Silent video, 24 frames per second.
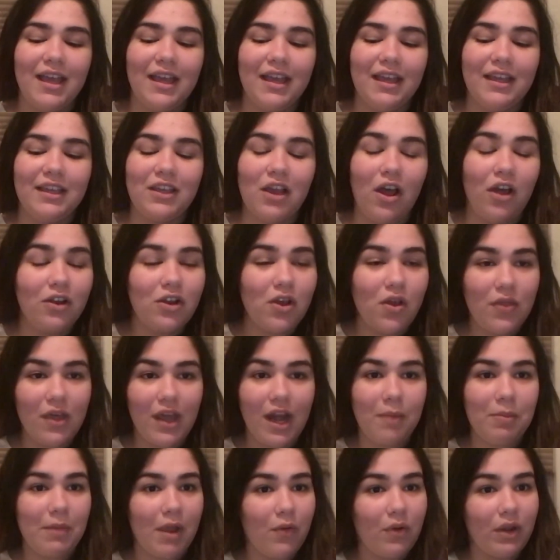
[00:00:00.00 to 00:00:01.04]
y'all know that
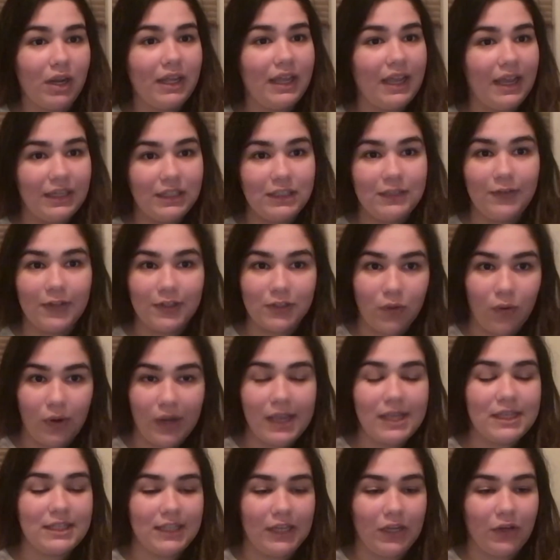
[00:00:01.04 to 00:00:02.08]
I'm not really into
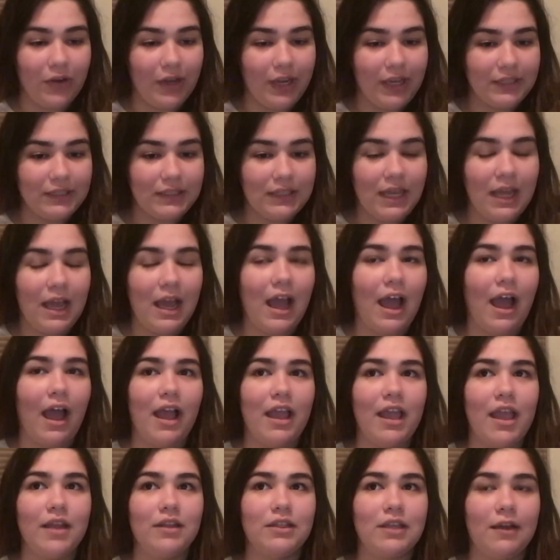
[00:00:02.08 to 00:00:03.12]
Victoria's Secret.
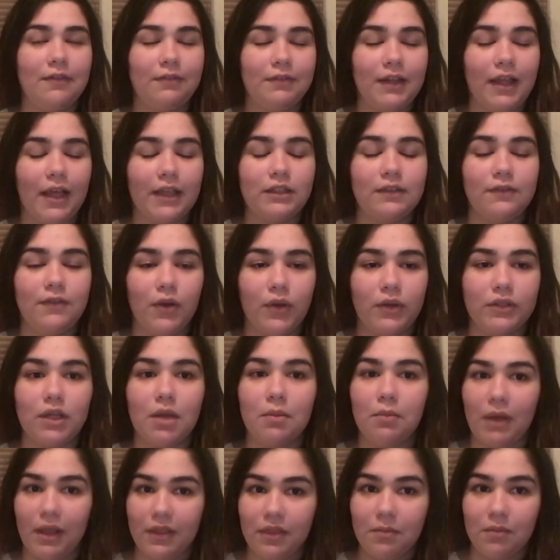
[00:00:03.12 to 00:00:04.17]
I definitely like to focus
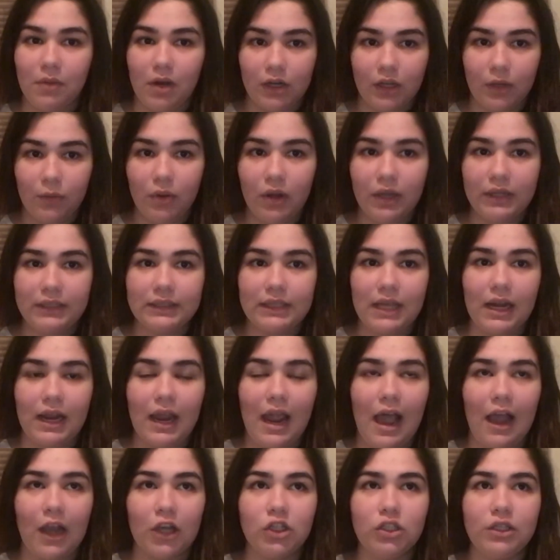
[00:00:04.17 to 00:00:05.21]
on Bath & Body Works, and I
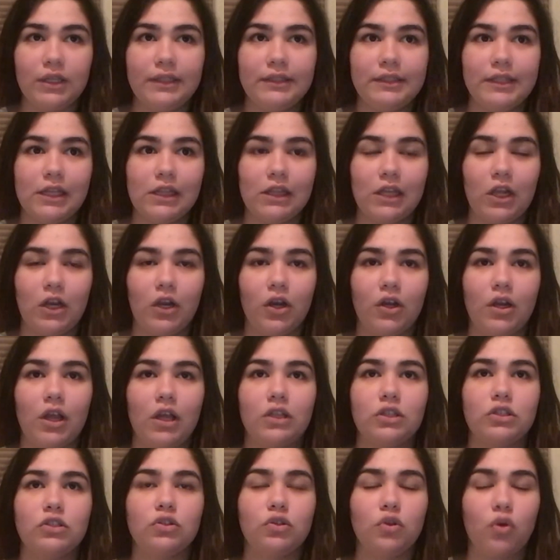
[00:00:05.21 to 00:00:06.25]
actually decluttered
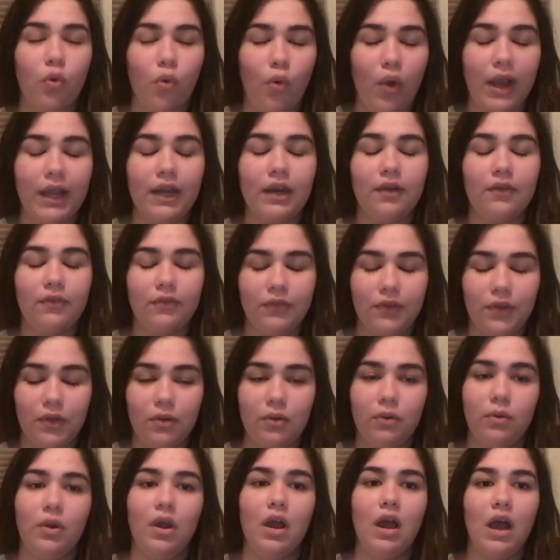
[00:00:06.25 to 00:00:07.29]
quite a
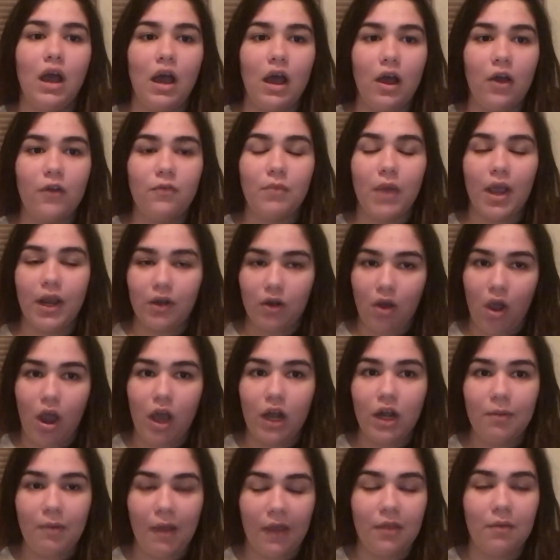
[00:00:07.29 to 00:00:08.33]
few of my
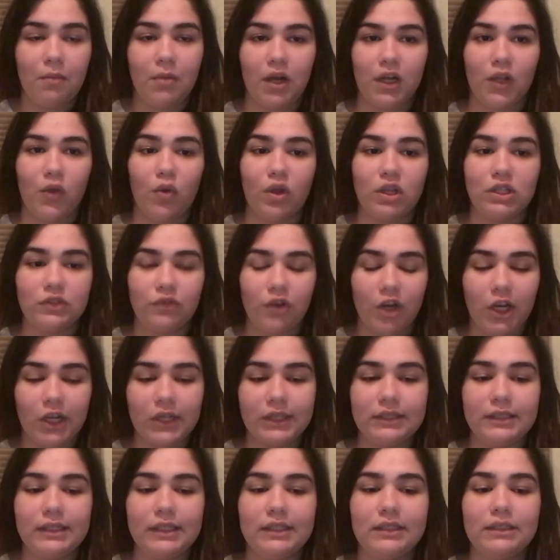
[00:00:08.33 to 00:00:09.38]
non-Bath & Body Works
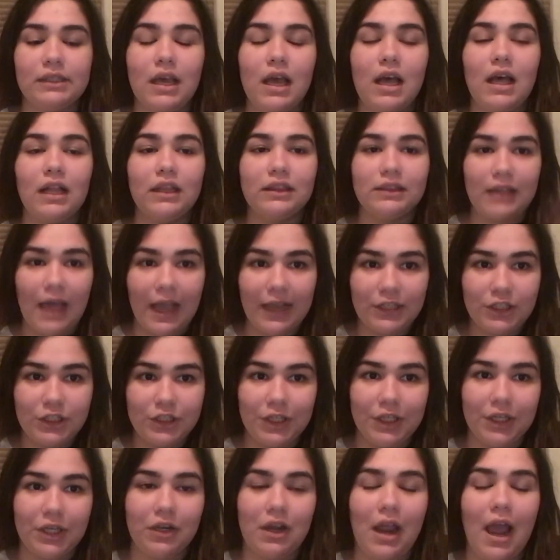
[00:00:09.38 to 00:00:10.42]
fragrances last
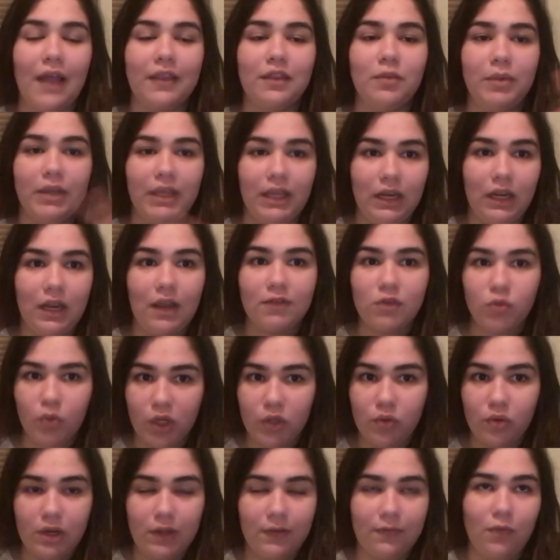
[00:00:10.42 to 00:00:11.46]
year at the beginning of
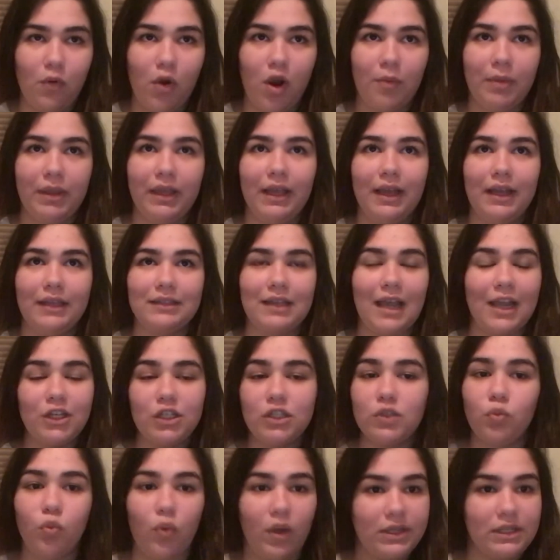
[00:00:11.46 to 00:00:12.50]
2024 because I
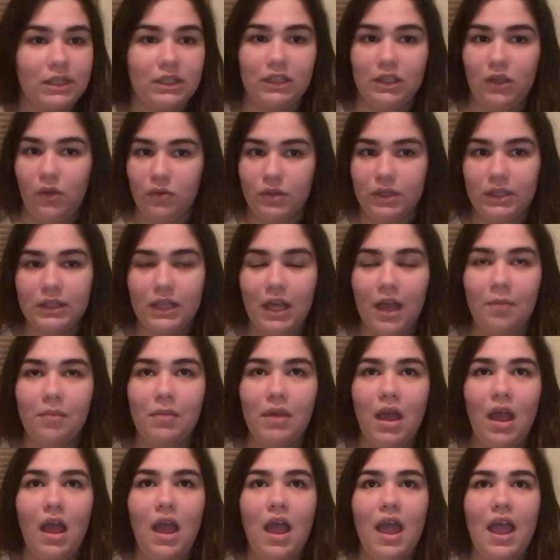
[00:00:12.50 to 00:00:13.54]
just wasn't using them
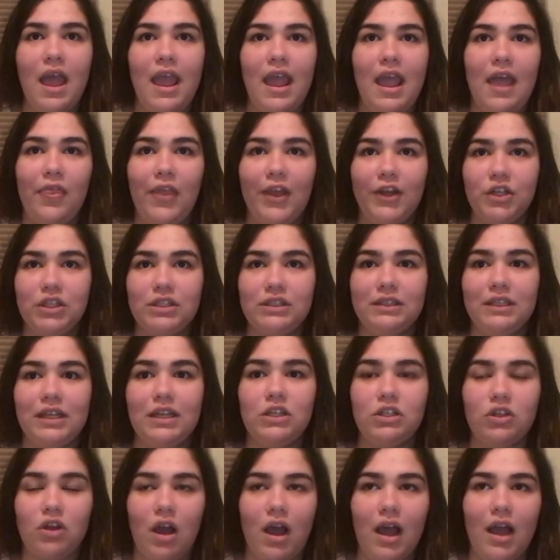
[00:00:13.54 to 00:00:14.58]
and they just did
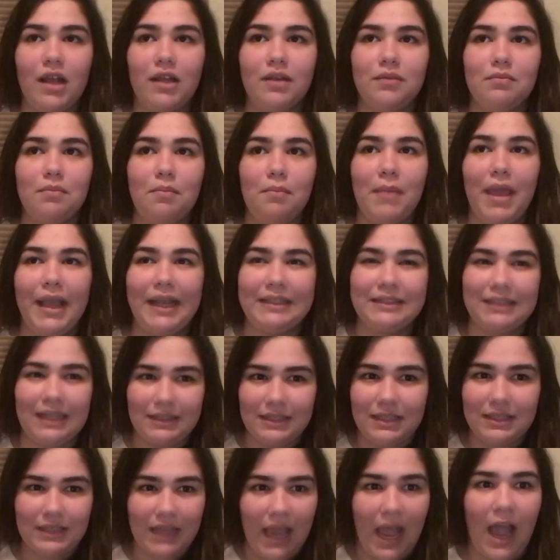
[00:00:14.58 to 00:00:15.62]
not make
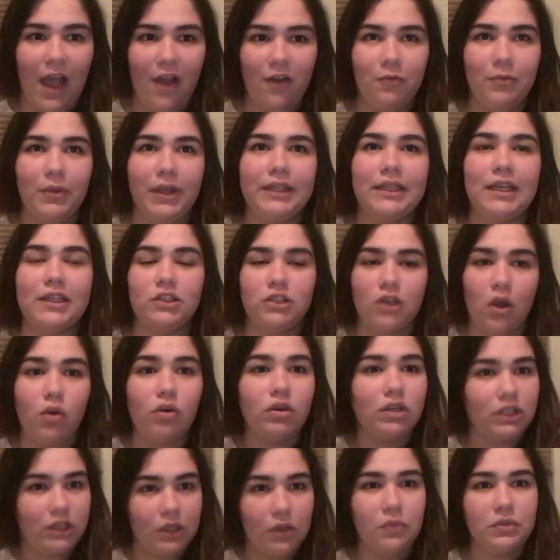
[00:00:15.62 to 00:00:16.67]
sense to have because I don't
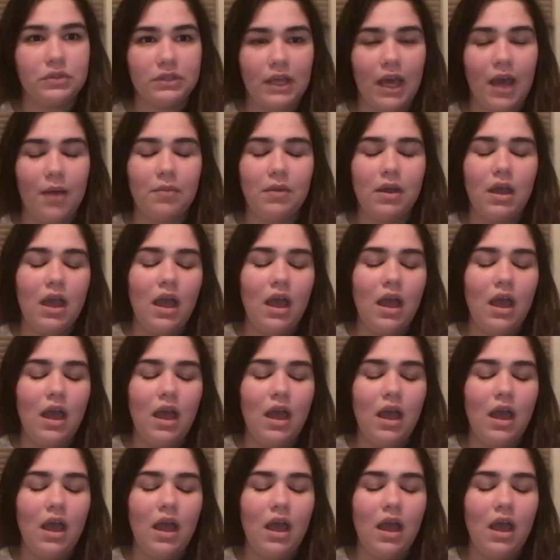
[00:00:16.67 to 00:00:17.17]
use them.